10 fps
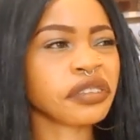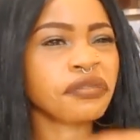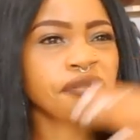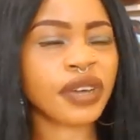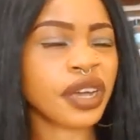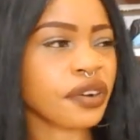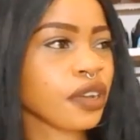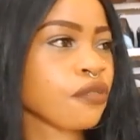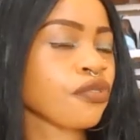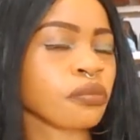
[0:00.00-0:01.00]
Different
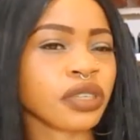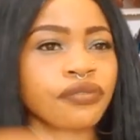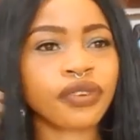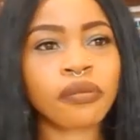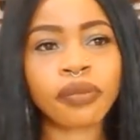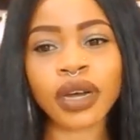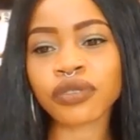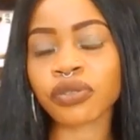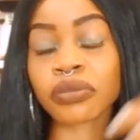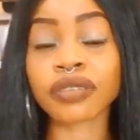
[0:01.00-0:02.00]
cream from different
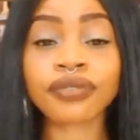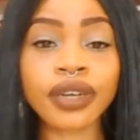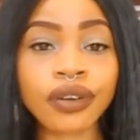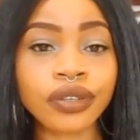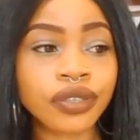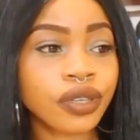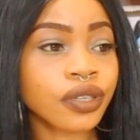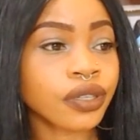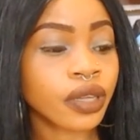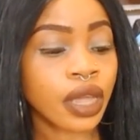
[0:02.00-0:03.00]
brands, from different
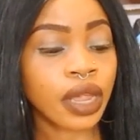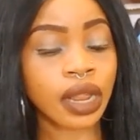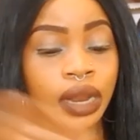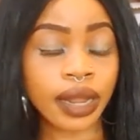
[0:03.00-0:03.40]
countries.